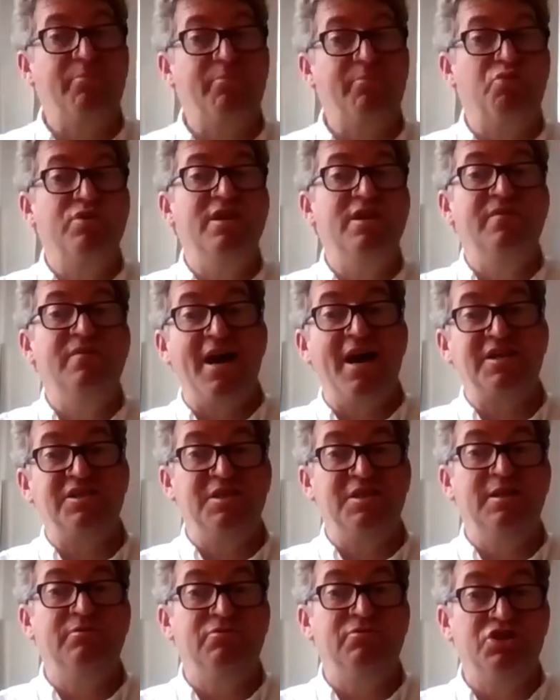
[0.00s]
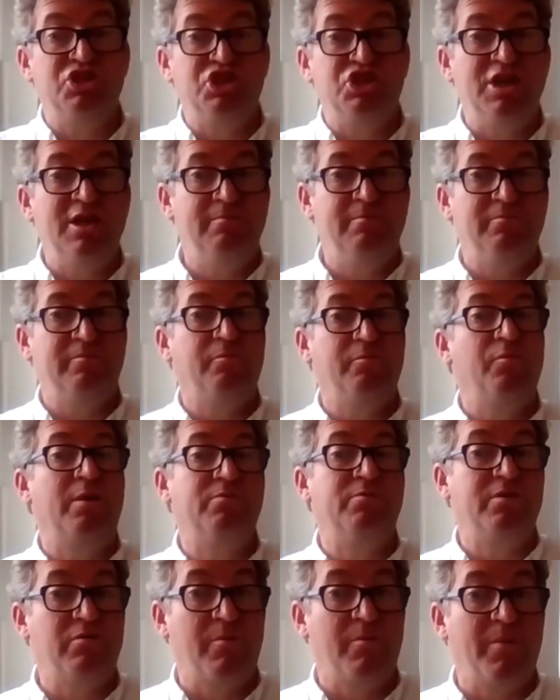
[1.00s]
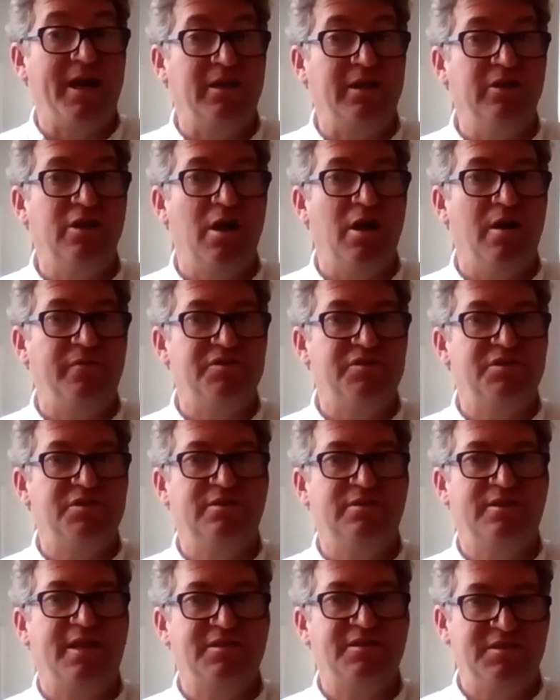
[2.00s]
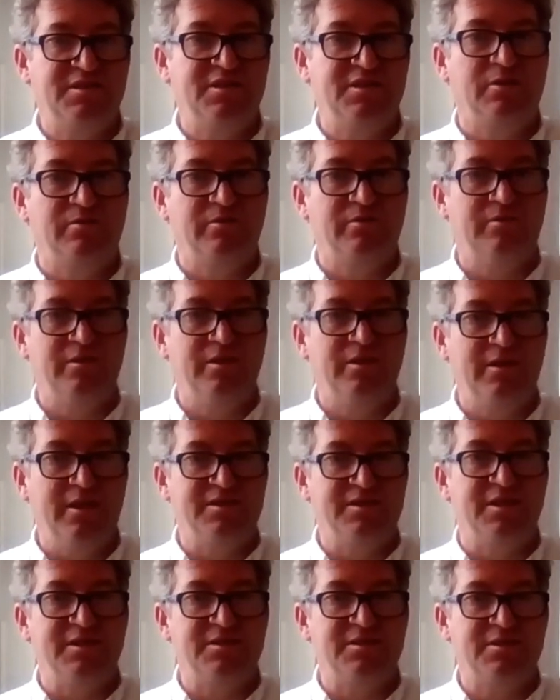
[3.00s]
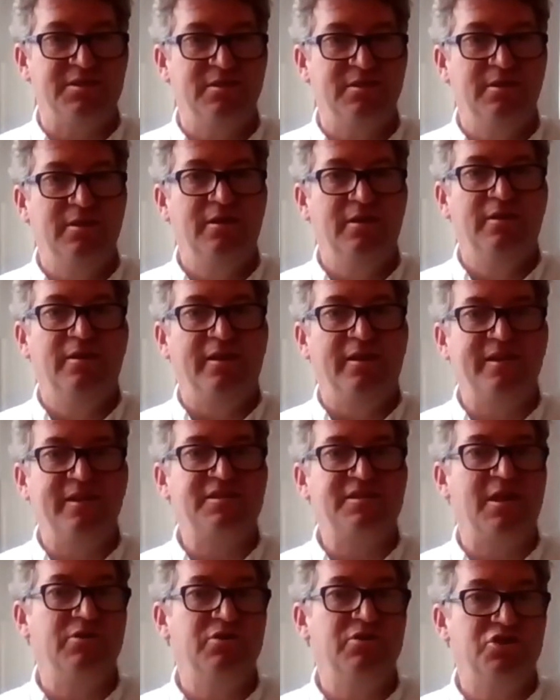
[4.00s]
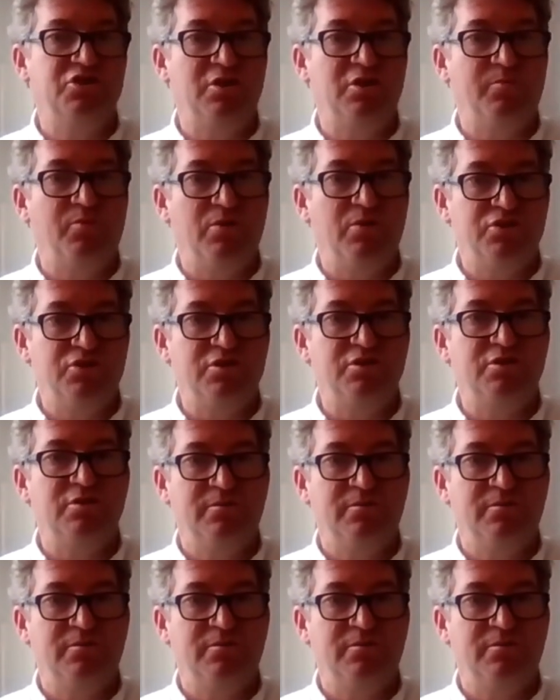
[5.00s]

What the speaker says: a pre-vaccine regime when we were back in the office. That still exists, and that's how you should approach